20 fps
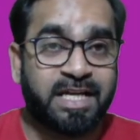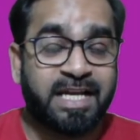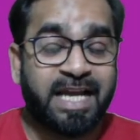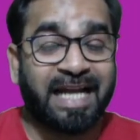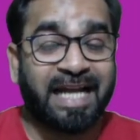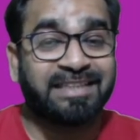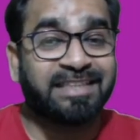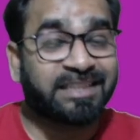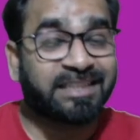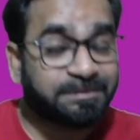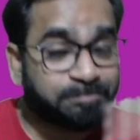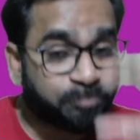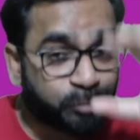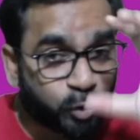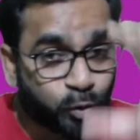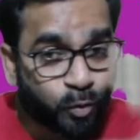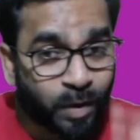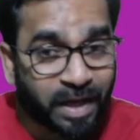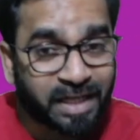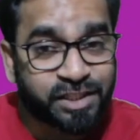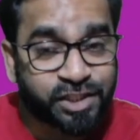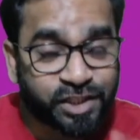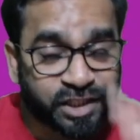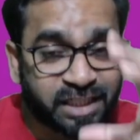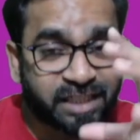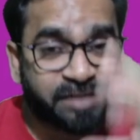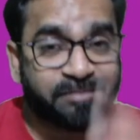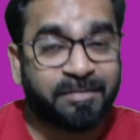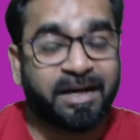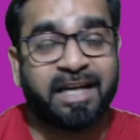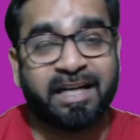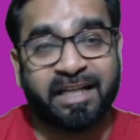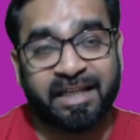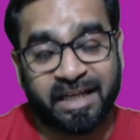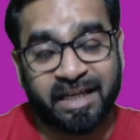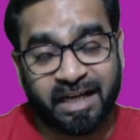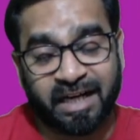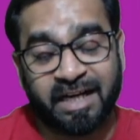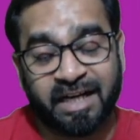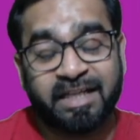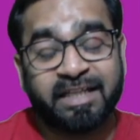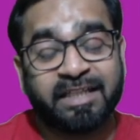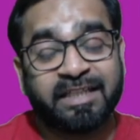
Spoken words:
and this Purvanchal Himalaya